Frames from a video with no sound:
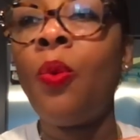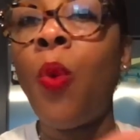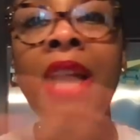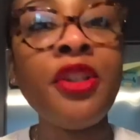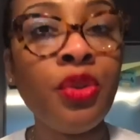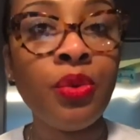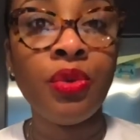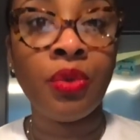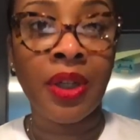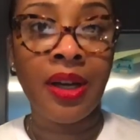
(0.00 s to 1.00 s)
white
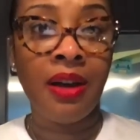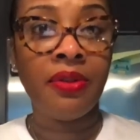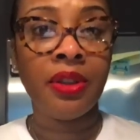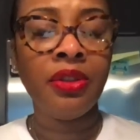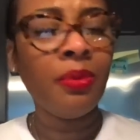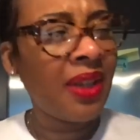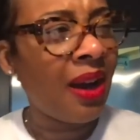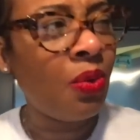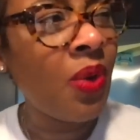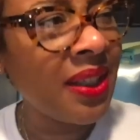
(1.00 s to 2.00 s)
dudes on the cover. You'd be
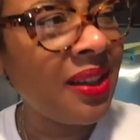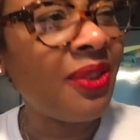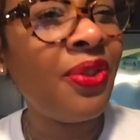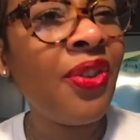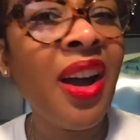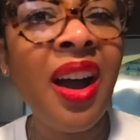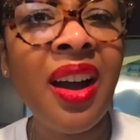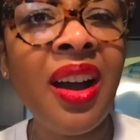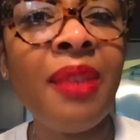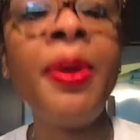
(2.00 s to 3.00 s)
like, what the
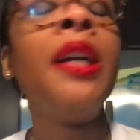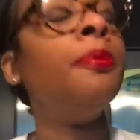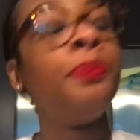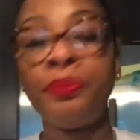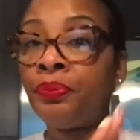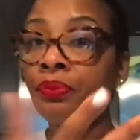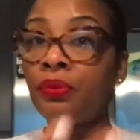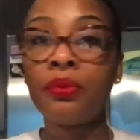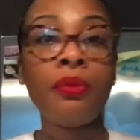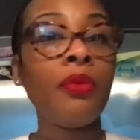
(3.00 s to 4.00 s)
fuck? But
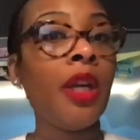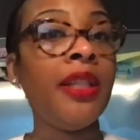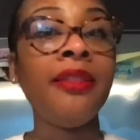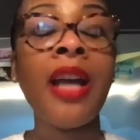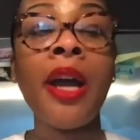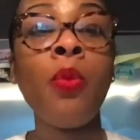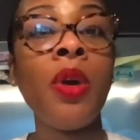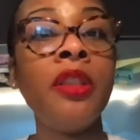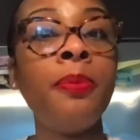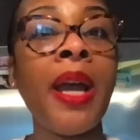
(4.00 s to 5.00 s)
that's how it
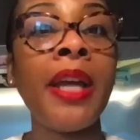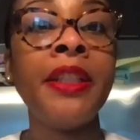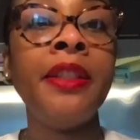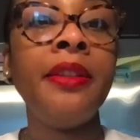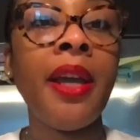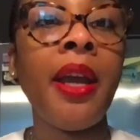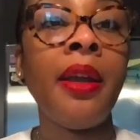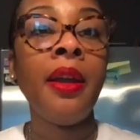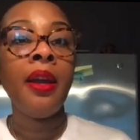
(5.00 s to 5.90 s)
was back in the day.